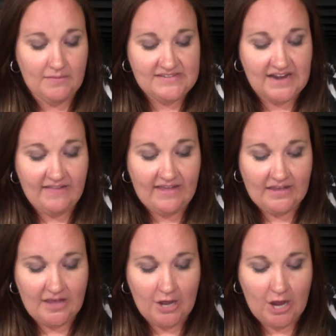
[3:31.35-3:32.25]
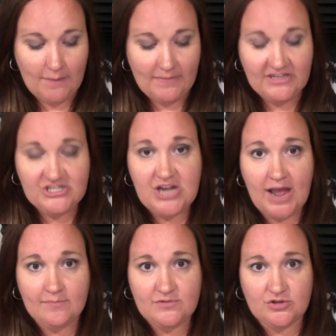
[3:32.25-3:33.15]
It's kind of like a big
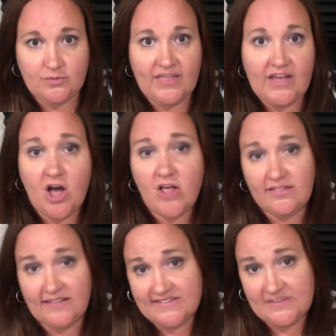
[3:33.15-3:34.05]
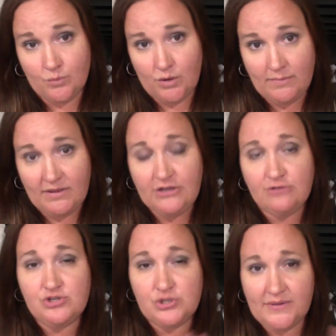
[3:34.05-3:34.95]
chapter. They call it lesson 1, but
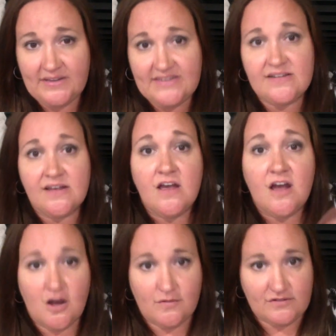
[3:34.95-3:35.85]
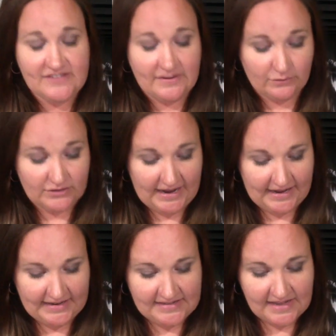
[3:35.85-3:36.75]
you do it over several
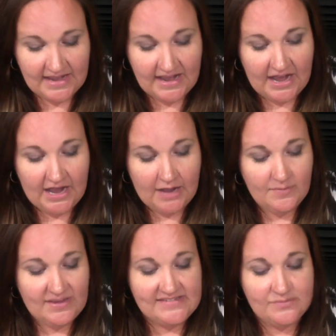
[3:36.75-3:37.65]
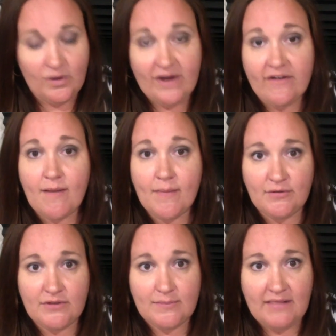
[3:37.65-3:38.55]
days. Is Where Am I
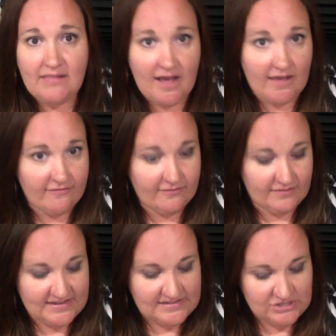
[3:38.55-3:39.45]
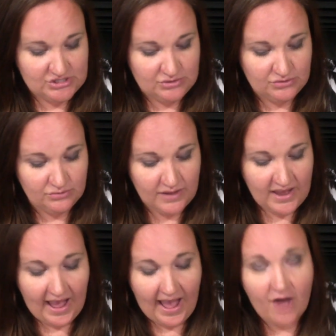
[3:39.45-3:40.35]
Building My Life? Lesson 2,
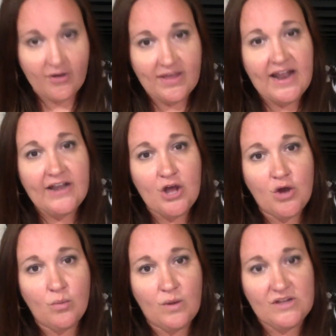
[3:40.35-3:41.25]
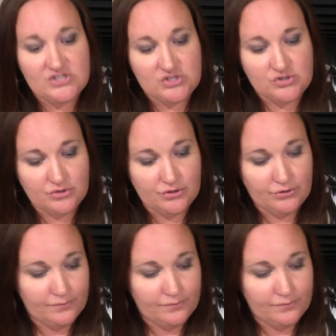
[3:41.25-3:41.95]
How Can I Know What's True?